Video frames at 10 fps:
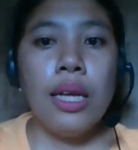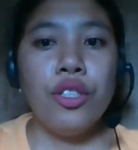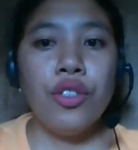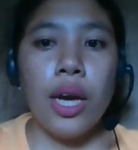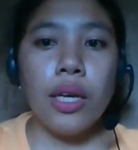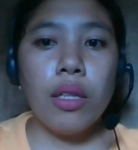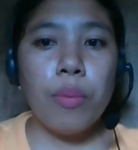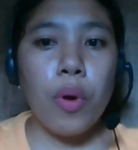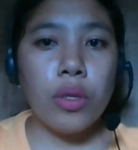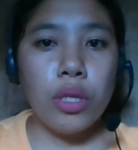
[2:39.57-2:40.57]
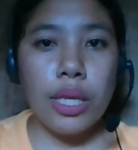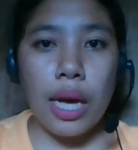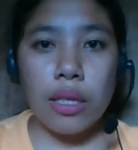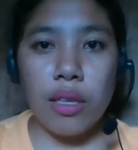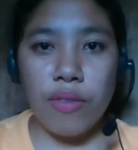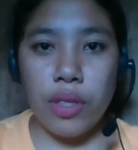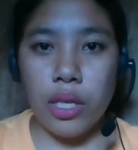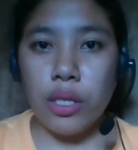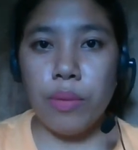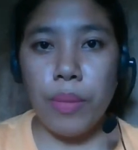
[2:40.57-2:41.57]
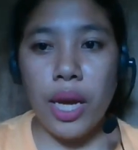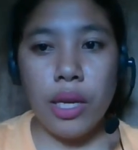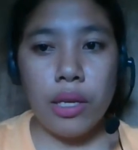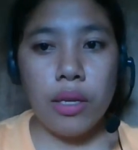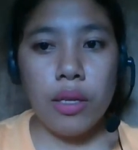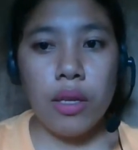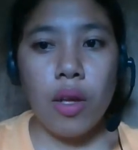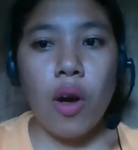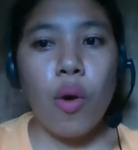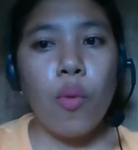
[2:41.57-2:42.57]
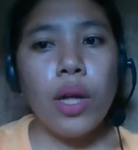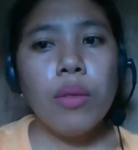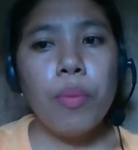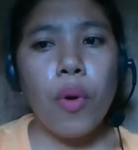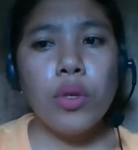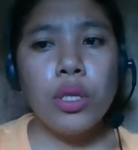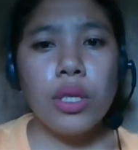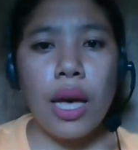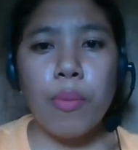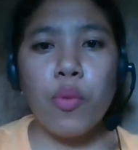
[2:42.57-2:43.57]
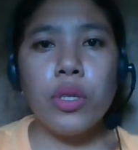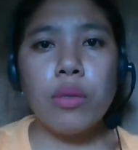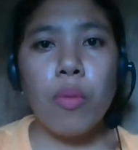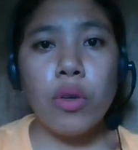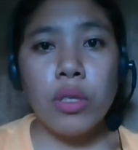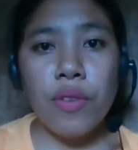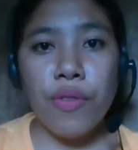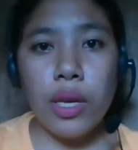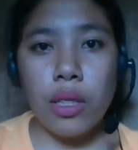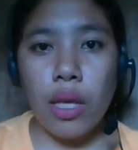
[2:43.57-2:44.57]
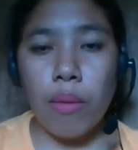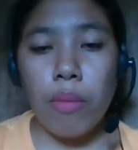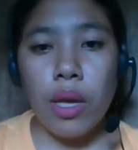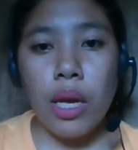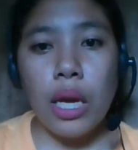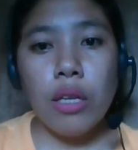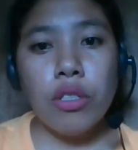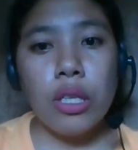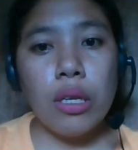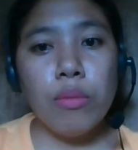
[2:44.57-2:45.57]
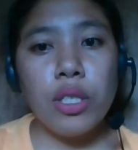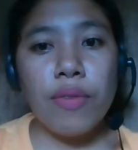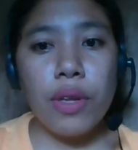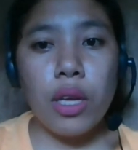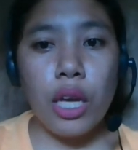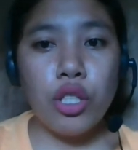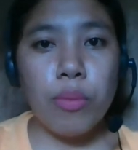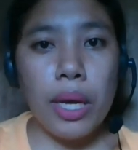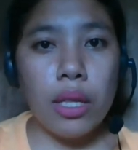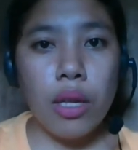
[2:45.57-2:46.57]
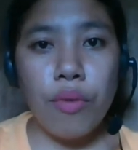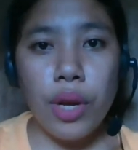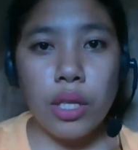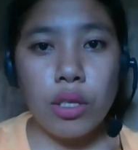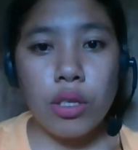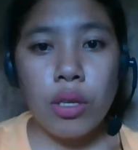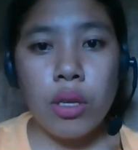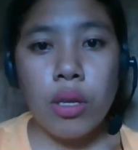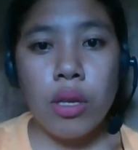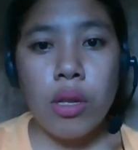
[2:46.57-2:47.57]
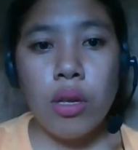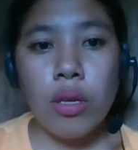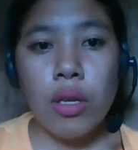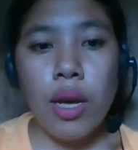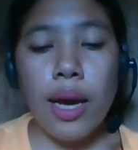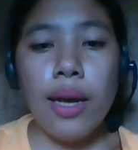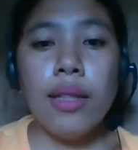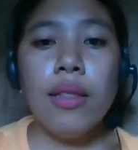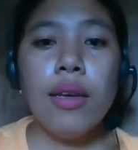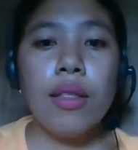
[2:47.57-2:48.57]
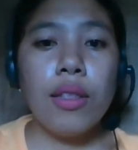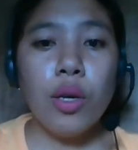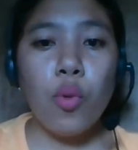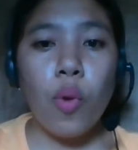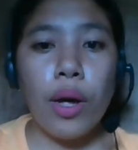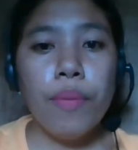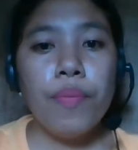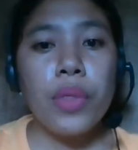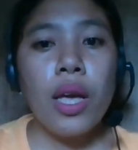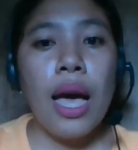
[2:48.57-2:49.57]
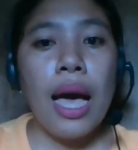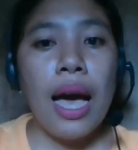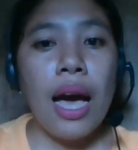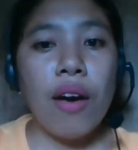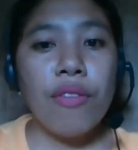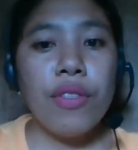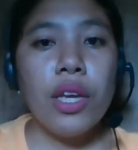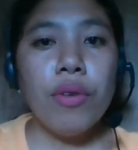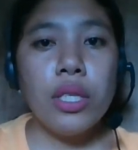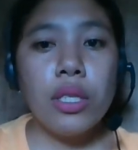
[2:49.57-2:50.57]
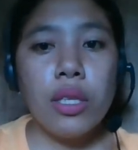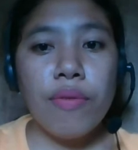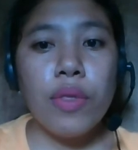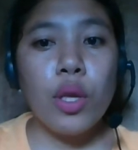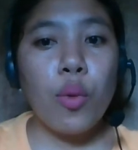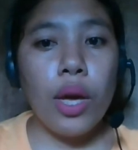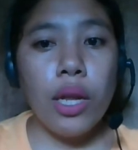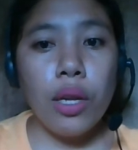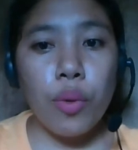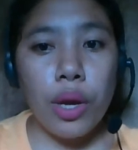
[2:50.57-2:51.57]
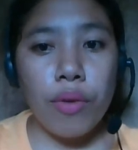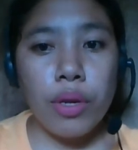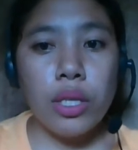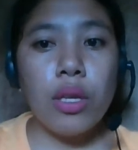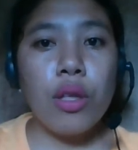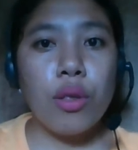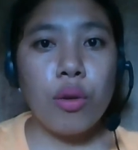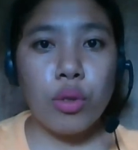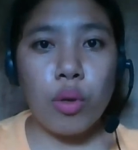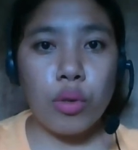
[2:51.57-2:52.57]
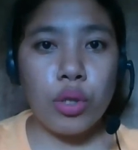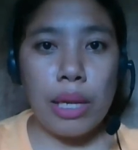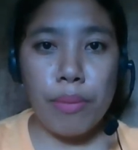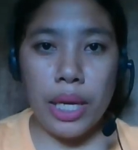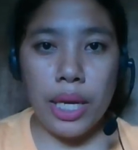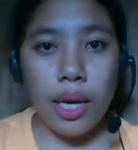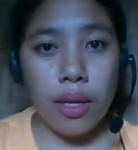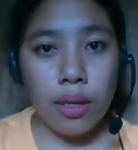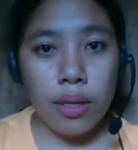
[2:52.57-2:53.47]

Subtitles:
check the posting activities made. What post type was most effective in terms of engagement and reach? And third one, have they received inquiries through social media?